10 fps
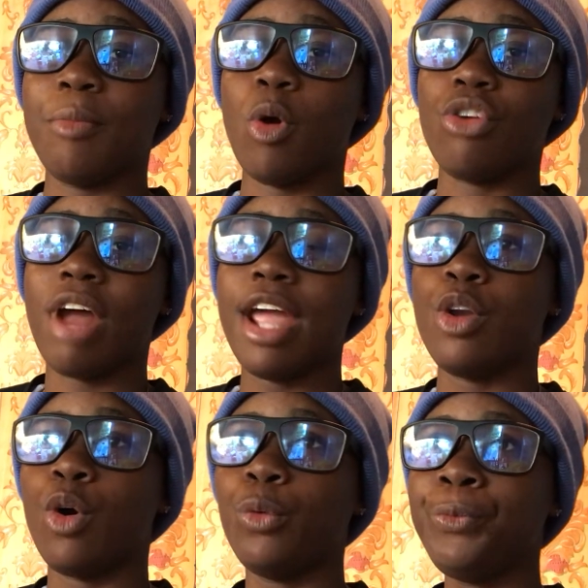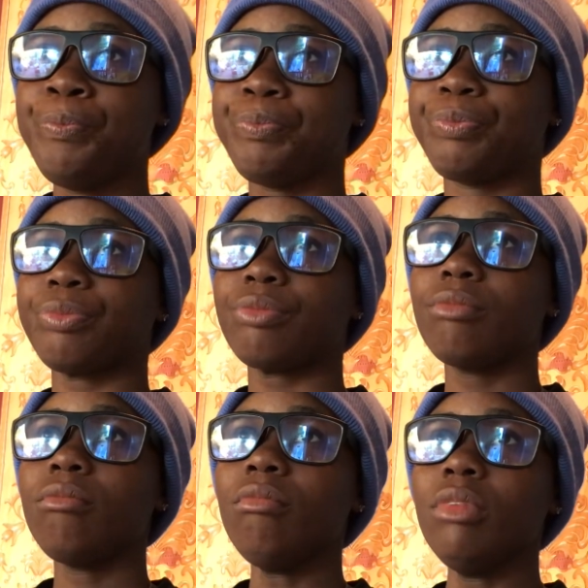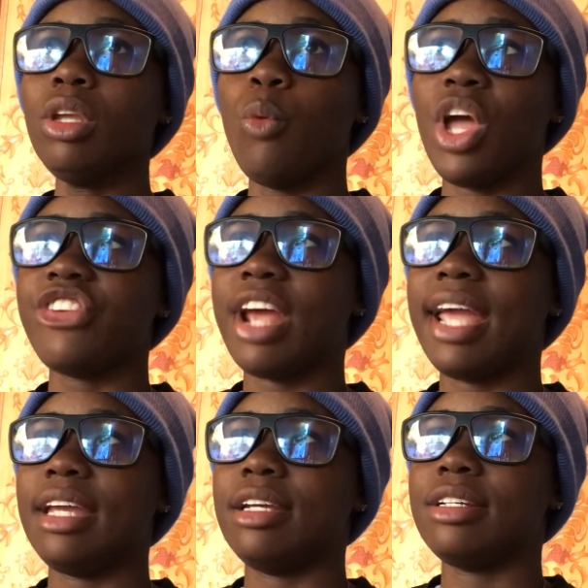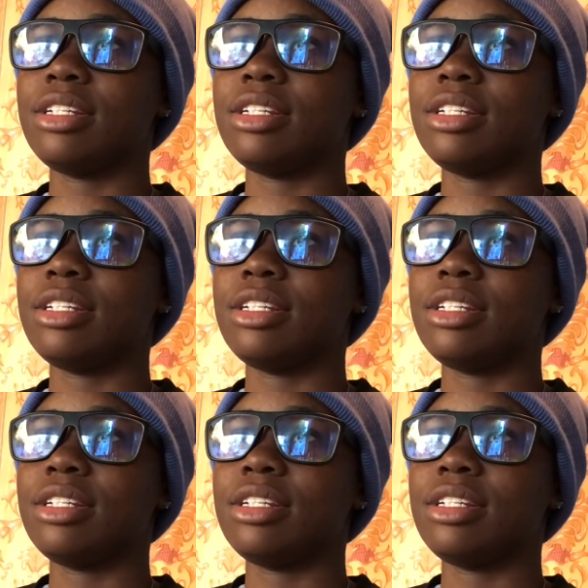but right now we are trying